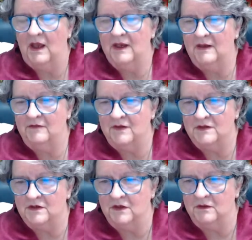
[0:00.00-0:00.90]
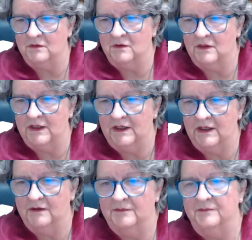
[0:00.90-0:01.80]
I give this to you,
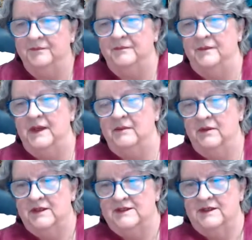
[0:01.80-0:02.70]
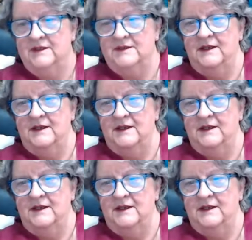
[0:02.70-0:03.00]
Linda. Many blessings.